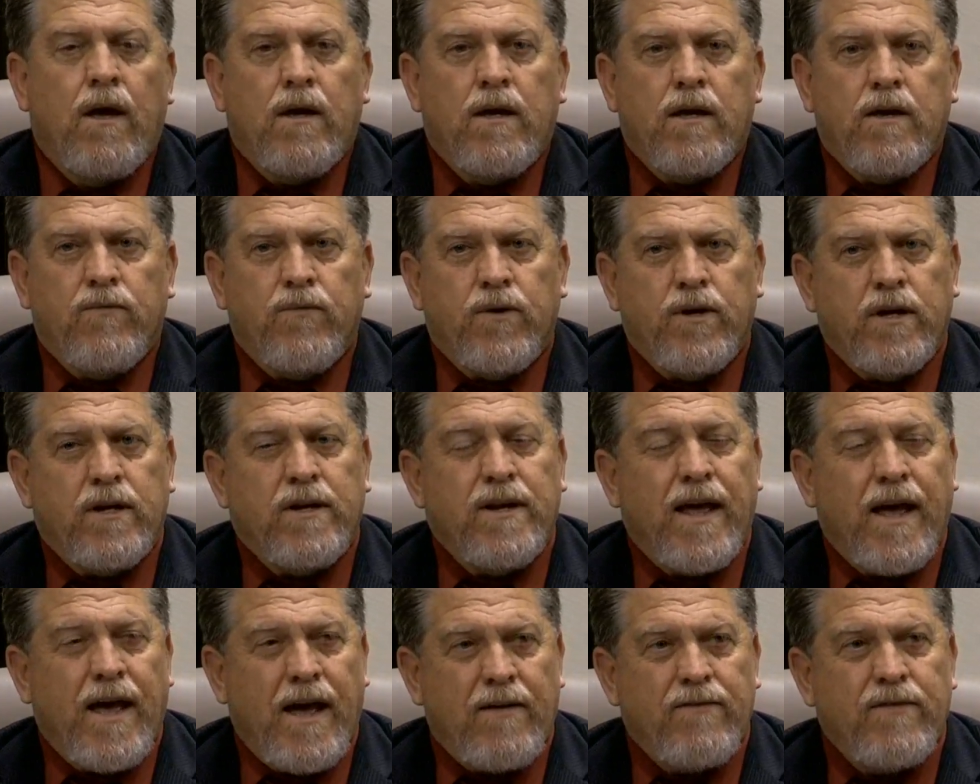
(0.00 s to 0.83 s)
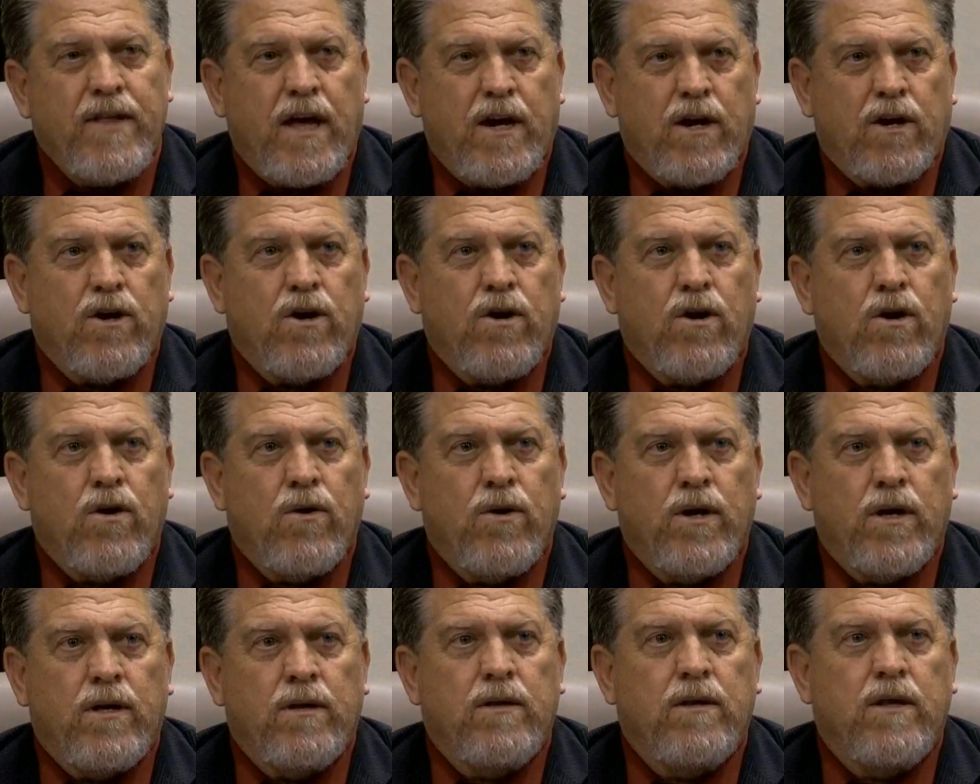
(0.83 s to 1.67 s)
If we didn't have that
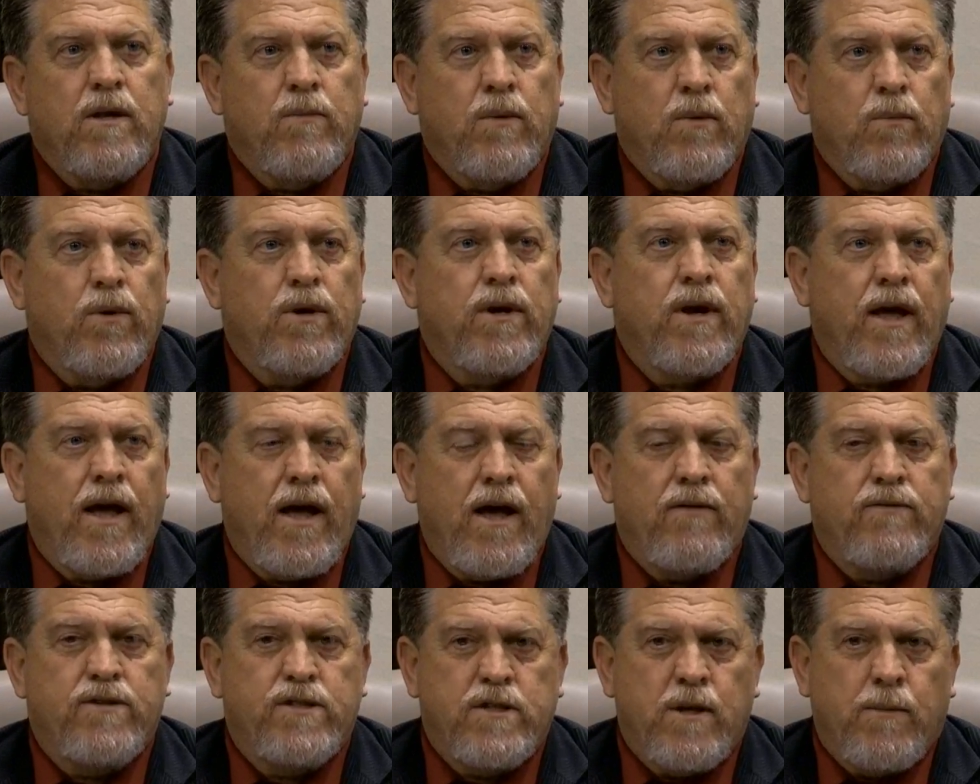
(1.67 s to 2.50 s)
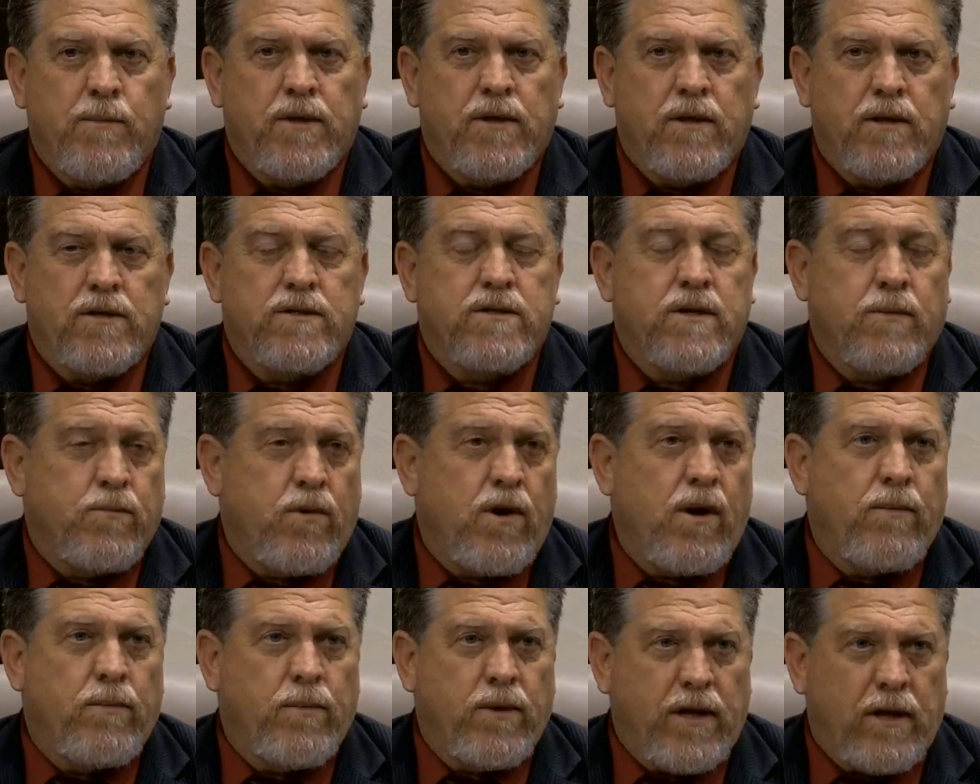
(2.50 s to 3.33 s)
occurring, then we wouldn't have some of these and
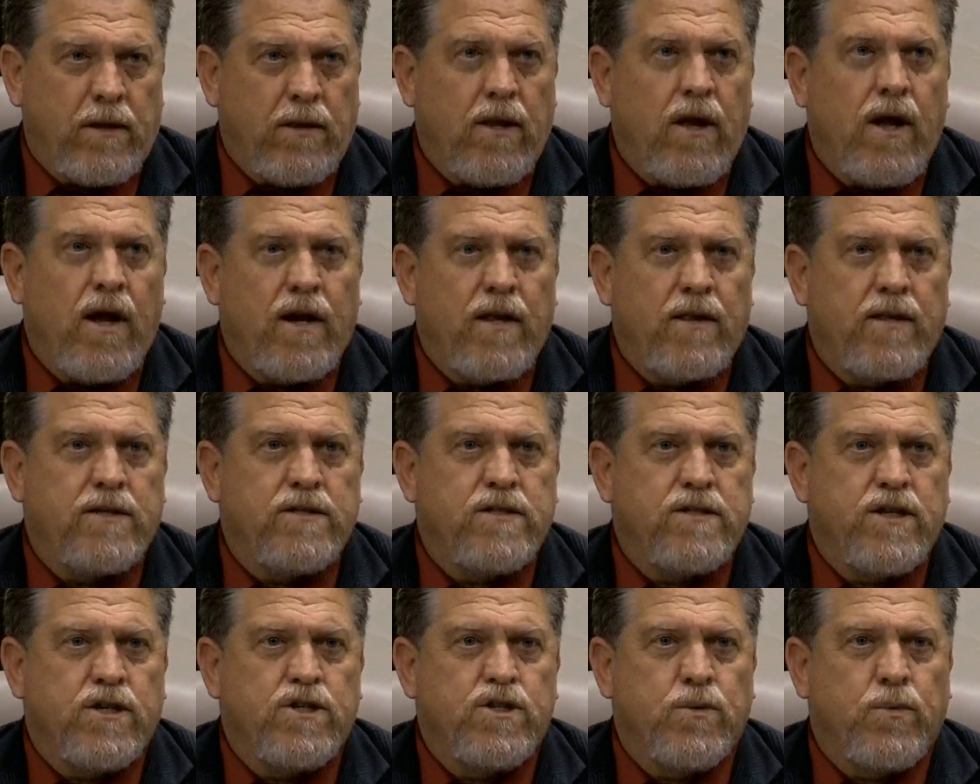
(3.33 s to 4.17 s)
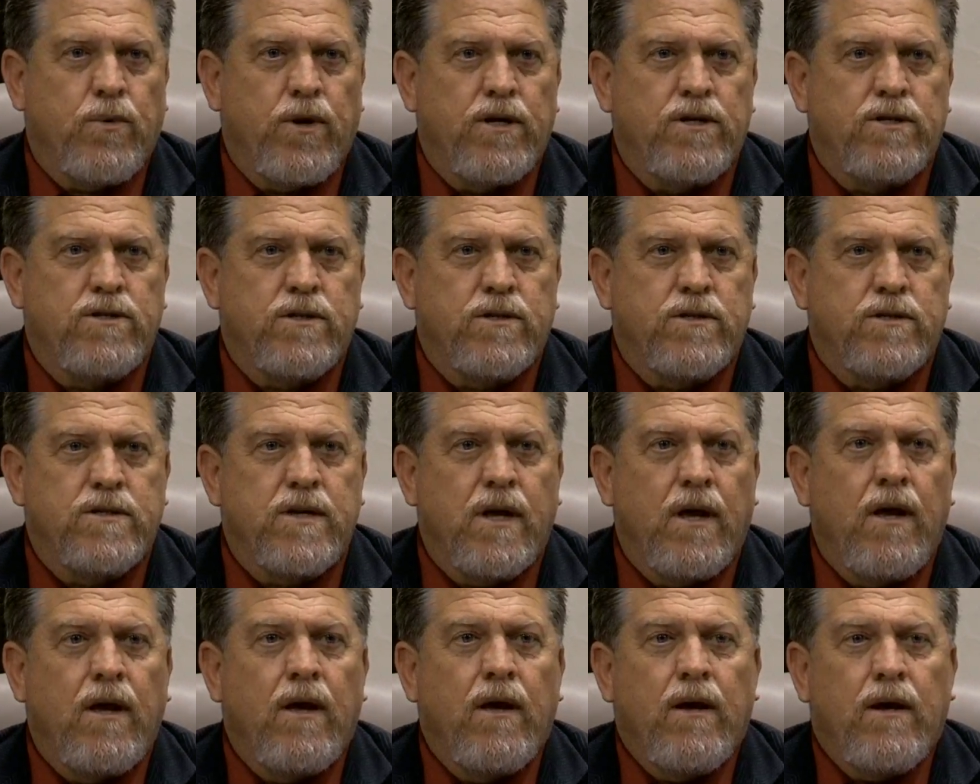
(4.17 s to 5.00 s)
probably a lot of these situations,
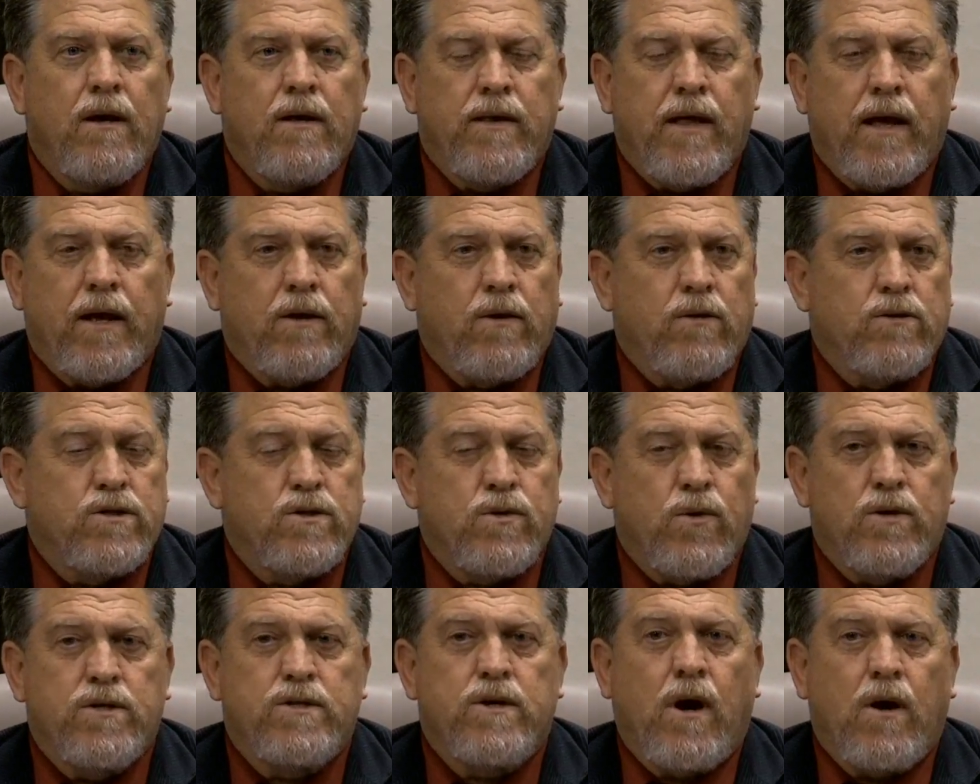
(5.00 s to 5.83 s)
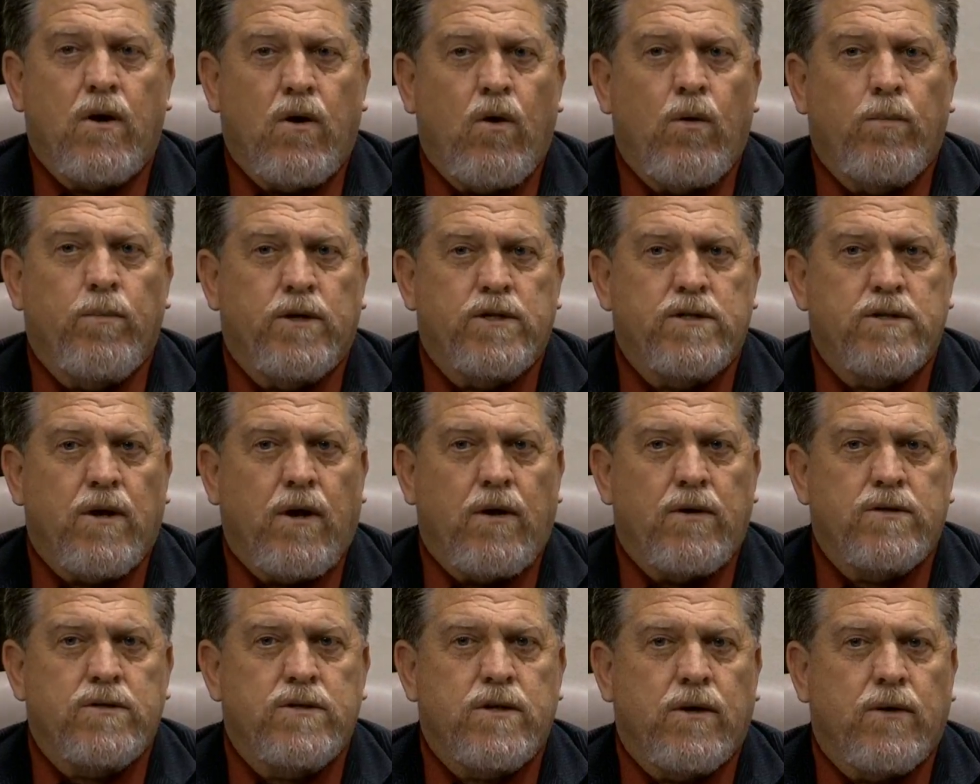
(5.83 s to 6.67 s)
and that goes towards our homeless
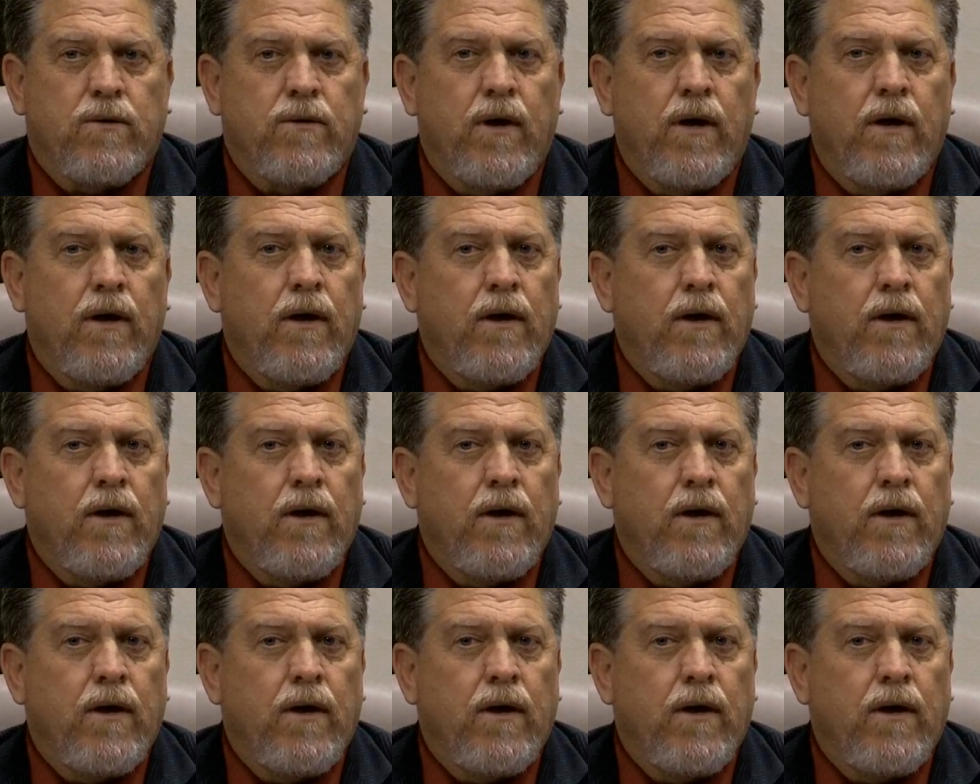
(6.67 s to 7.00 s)
also.